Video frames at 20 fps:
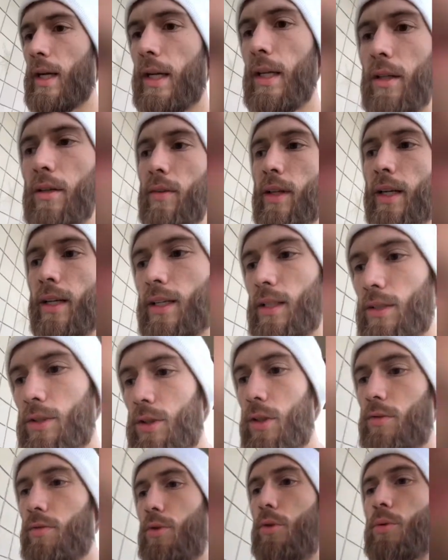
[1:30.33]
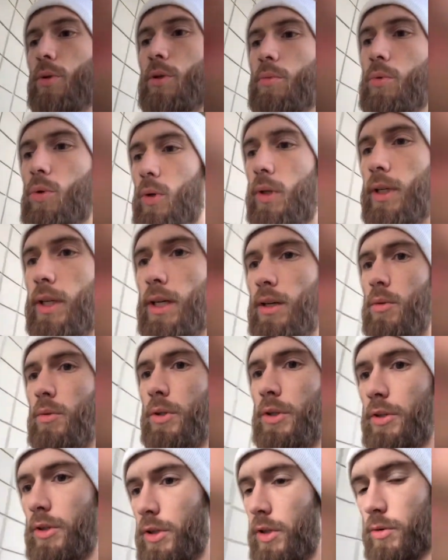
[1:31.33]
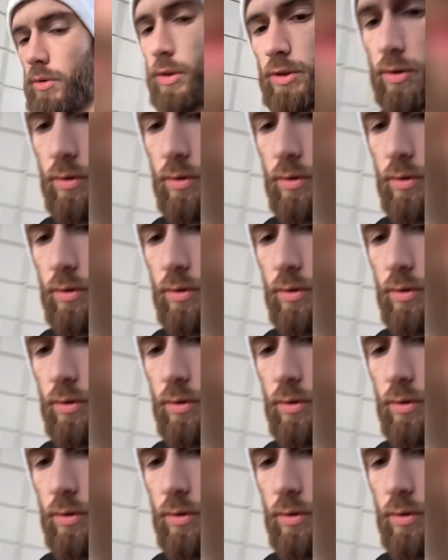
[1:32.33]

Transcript: any of that kind of stuff you want to point out when you're going